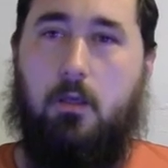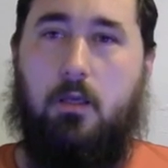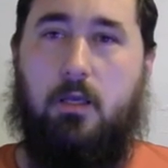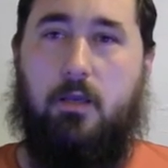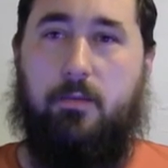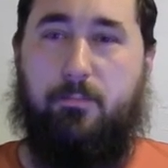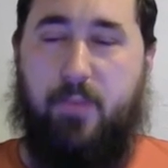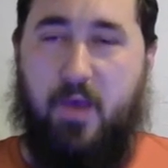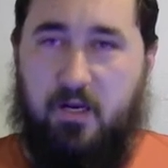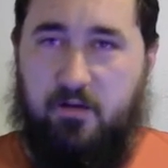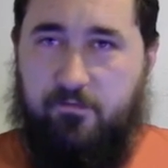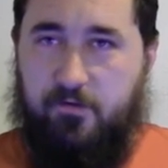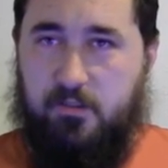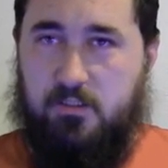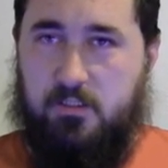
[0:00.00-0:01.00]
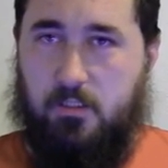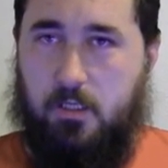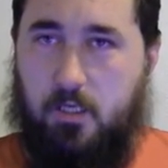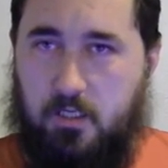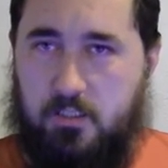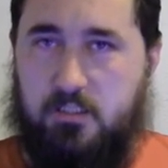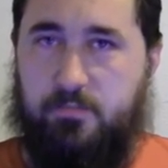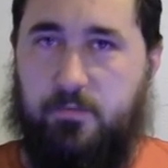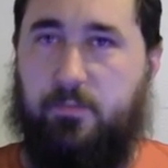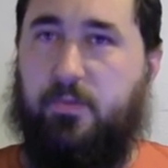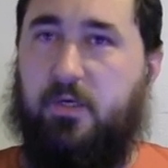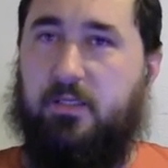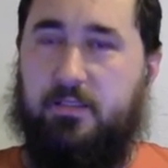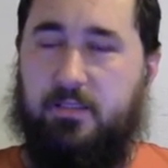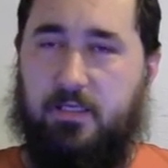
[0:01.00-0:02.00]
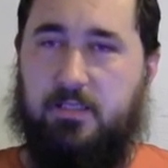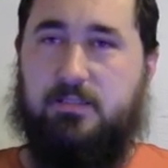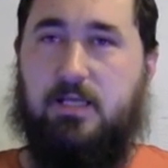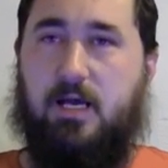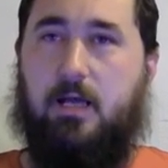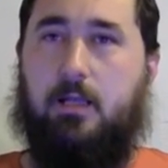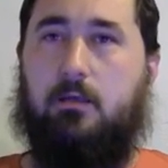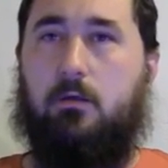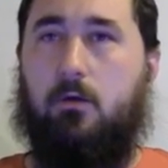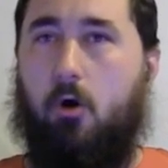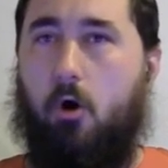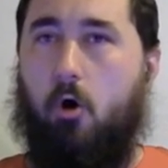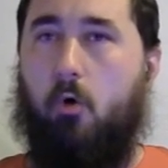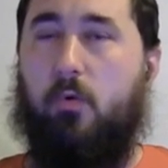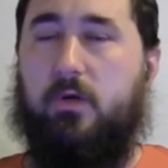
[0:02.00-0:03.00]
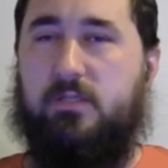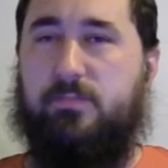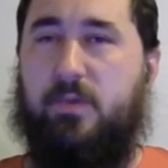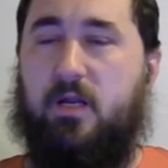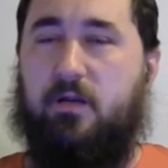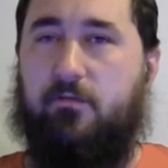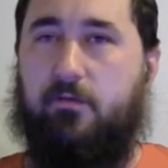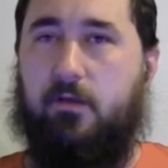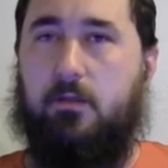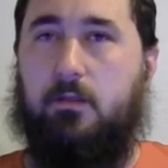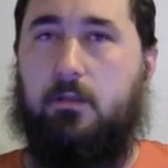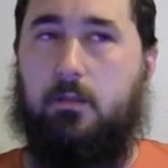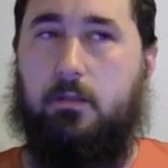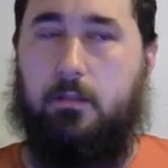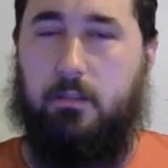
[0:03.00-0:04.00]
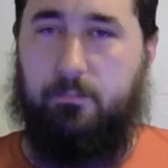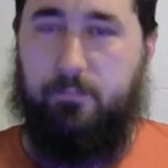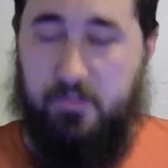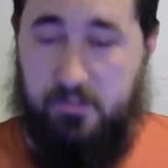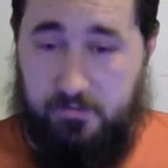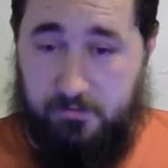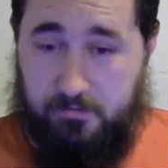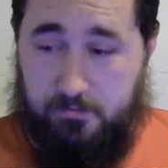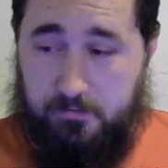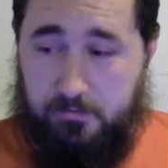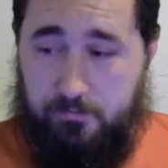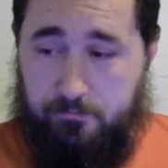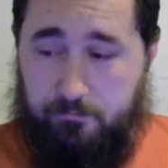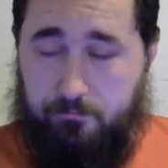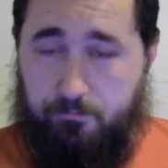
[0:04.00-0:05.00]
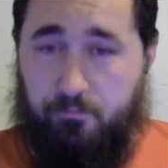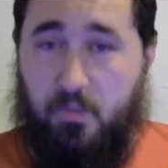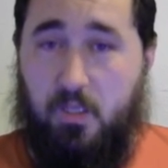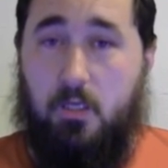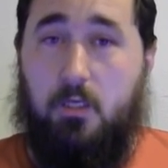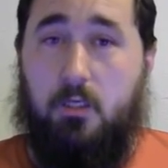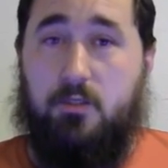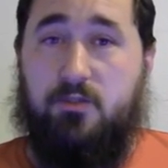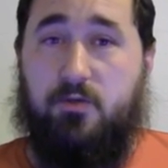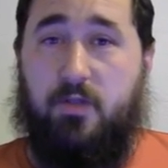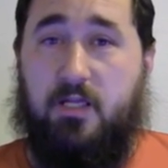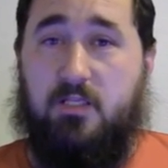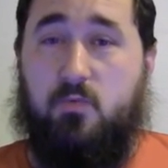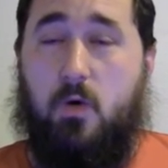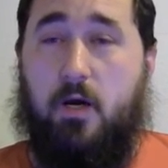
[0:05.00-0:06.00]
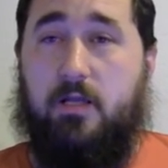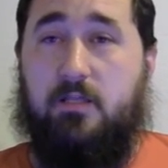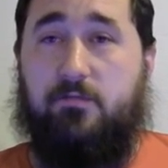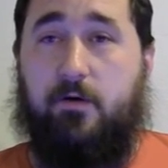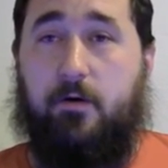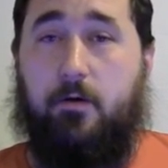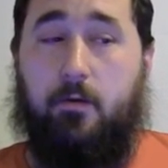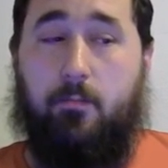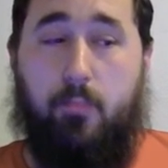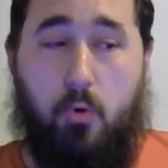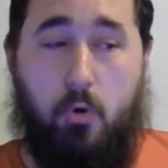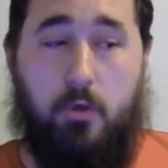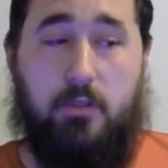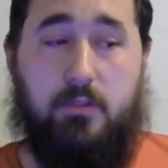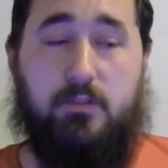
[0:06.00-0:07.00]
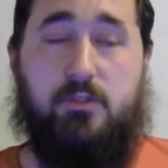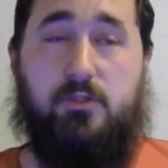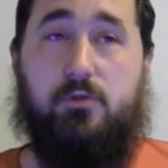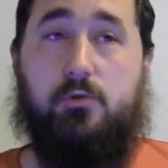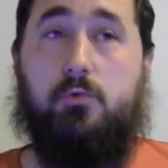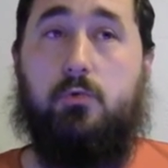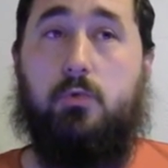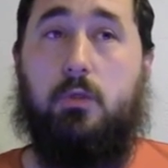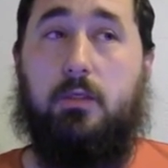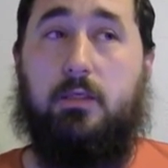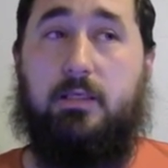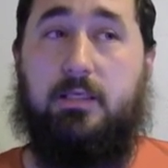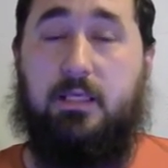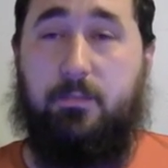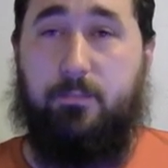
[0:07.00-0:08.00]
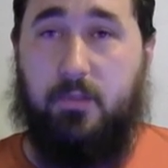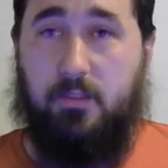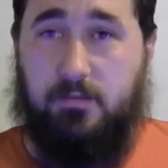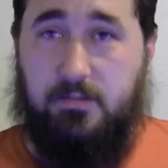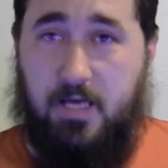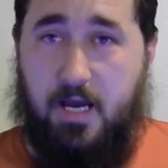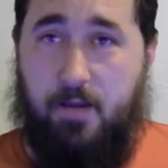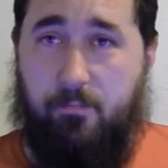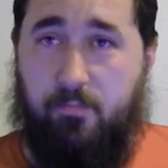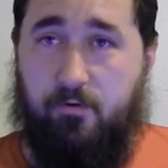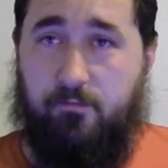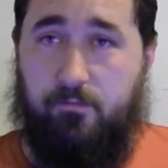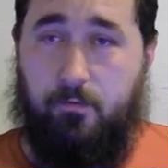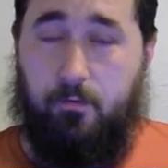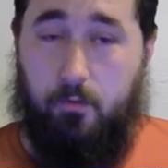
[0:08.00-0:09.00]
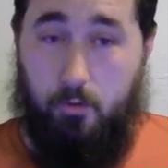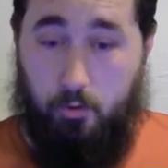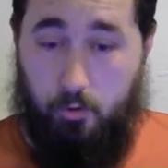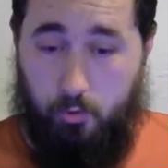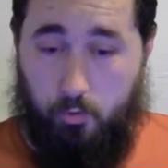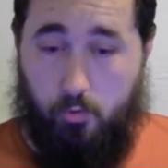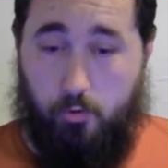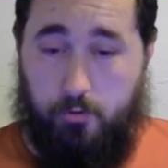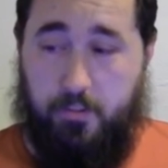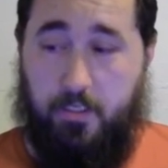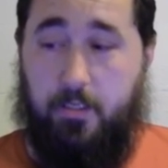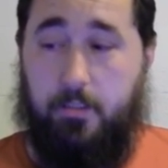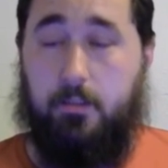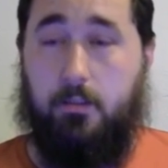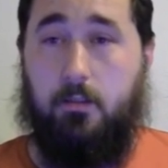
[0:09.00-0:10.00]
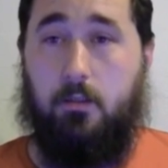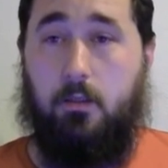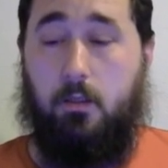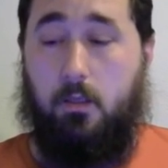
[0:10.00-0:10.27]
It benefits the customer, but it does not always benefit the business. So that's why it's very important to keep on top of your data